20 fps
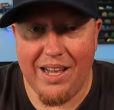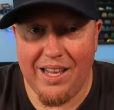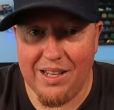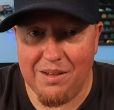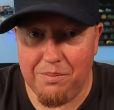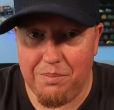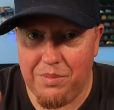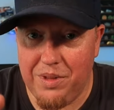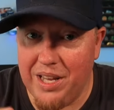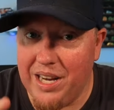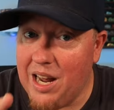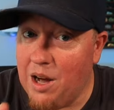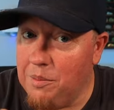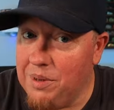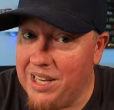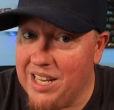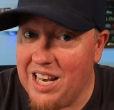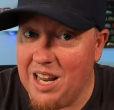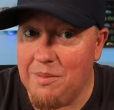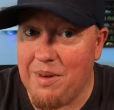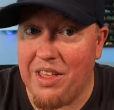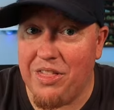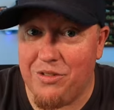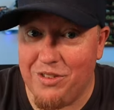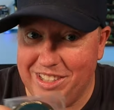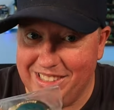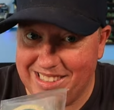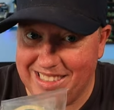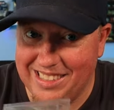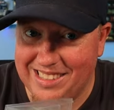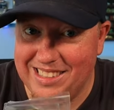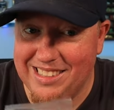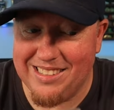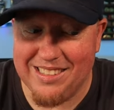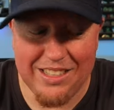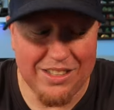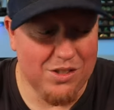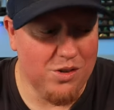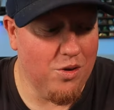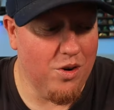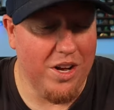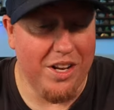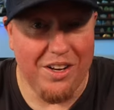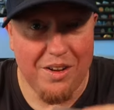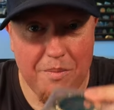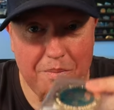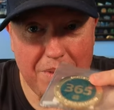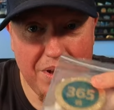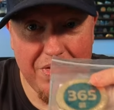be getting my 366 coin.